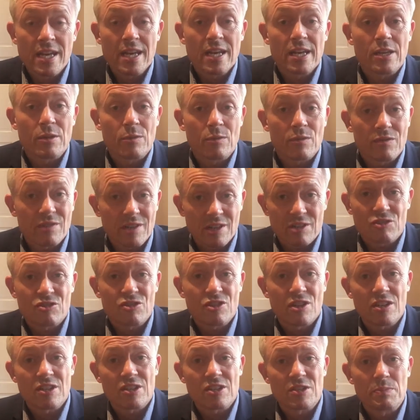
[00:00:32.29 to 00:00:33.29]
You know, we've got
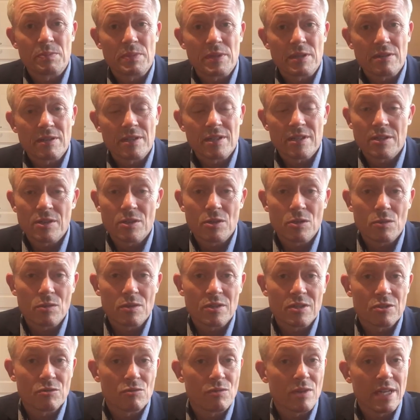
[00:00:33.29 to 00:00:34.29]
John Aspirin, who
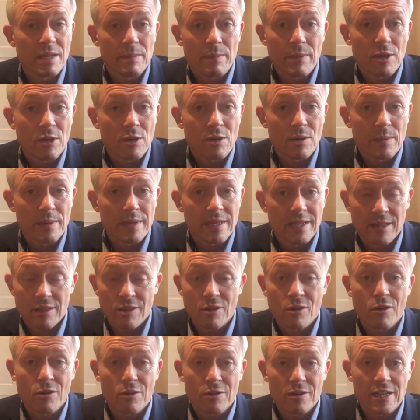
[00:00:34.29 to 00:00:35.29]
is really becoming a
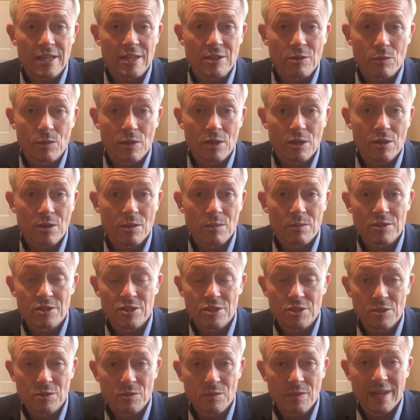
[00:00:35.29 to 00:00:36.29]
thought leader when it comes
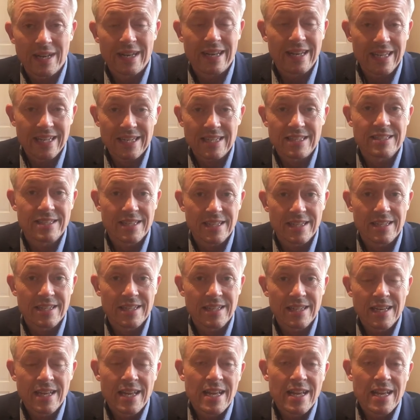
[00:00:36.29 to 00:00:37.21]
to LinkedIn.